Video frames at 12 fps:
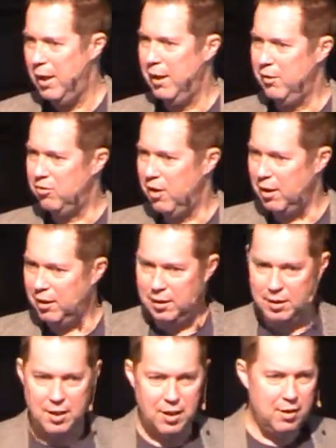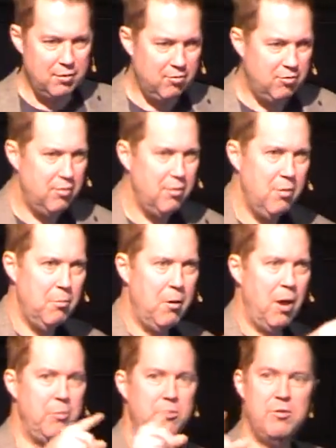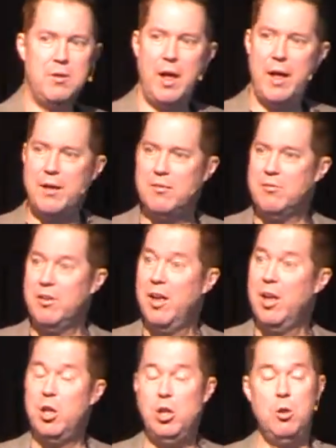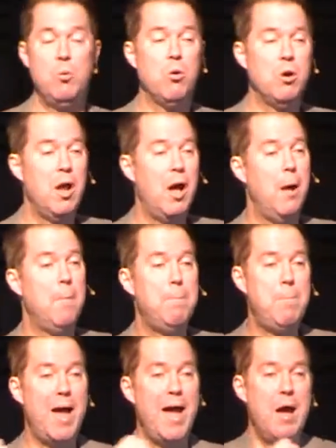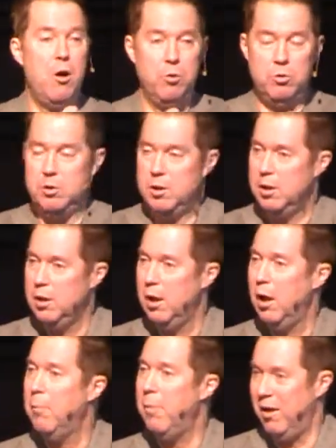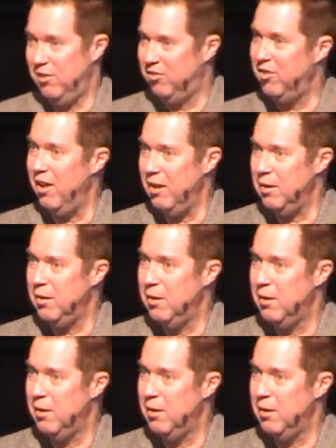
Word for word: is that kids, moms and dads, you are not bound by sin.